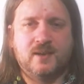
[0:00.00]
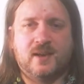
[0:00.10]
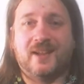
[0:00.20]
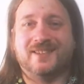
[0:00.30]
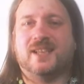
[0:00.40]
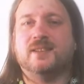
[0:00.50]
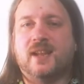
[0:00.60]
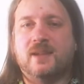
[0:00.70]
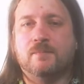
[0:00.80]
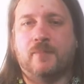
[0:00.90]
and an
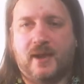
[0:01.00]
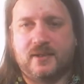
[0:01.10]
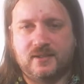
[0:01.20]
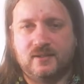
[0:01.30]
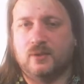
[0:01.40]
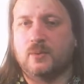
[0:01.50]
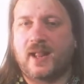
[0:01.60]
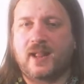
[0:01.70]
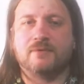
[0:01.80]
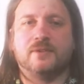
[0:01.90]
impact. You
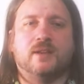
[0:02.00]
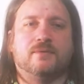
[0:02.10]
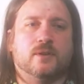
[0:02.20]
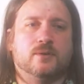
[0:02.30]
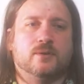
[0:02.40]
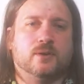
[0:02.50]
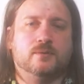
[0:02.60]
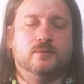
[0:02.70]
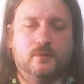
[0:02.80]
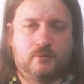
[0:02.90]
have to have those
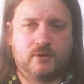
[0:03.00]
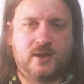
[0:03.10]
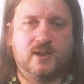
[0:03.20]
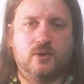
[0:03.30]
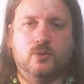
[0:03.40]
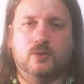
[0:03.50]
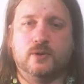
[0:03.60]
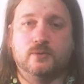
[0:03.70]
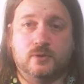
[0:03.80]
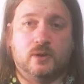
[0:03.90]
three or
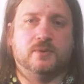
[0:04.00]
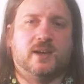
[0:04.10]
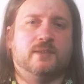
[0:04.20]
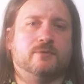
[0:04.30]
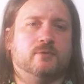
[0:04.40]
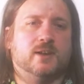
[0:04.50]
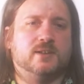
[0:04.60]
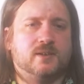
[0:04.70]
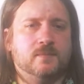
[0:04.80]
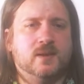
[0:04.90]
you don't have a risk.
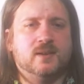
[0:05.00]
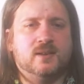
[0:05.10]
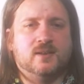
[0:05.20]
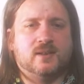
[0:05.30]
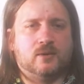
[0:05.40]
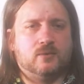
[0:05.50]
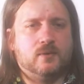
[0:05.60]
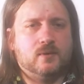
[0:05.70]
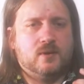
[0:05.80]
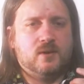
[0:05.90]
Now,
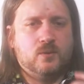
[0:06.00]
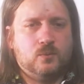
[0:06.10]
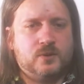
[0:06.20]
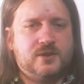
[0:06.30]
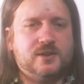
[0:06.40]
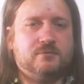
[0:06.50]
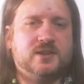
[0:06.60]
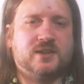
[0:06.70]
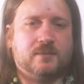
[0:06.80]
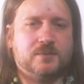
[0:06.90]
what is
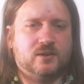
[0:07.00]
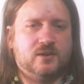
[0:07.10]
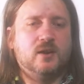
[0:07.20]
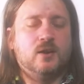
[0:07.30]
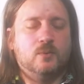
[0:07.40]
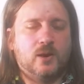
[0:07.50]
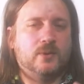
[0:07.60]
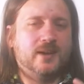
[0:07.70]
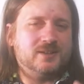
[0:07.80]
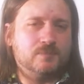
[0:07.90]
risk appetite? Well,
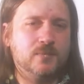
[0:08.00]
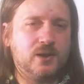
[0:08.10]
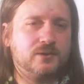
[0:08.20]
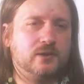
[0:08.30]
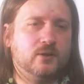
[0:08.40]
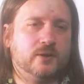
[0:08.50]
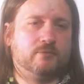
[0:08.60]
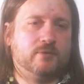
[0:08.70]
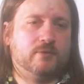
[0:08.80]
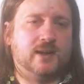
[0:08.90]
it's much like
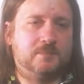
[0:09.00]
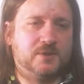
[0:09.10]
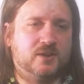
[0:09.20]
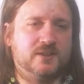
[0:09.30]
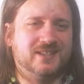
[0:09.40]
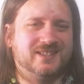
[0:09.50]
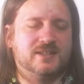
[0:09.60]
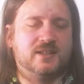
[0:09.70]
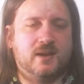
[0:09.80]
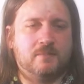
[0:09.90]
real appetite. It
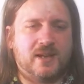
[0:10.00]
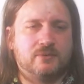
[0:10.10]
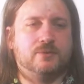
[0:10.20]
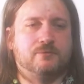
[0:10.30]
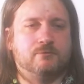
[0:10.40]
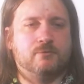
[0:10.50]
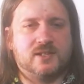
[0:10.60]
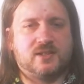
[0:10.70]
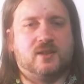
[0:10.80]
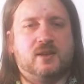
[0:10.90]
is the amount of
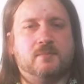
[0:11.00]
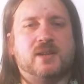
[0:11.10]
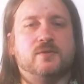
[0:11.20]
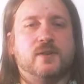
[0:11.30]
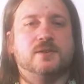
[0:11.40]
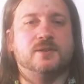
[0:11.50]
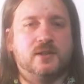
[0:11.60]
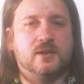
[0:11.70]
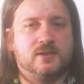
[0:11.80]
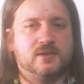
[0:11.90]
risk, the amount of
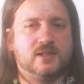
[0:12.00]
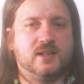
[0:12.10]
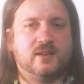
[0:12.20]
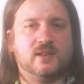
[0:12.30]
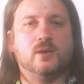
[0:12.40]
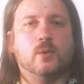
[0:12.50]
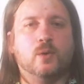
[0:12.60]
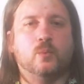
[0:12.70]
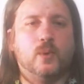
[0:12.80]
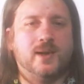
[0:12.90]
uncertainty that you are
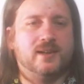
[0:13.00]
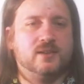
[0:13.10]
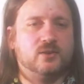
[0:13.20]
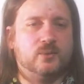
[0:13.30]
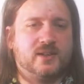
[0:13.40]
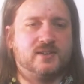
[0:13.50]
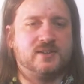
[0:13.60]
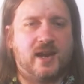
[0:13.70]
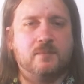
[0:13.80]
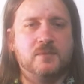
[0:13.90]
willing to
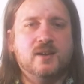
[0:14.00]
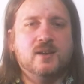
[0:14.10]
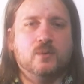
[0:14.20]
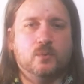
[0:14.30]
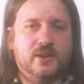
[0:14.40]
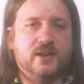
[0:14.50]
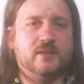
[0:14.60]
accept within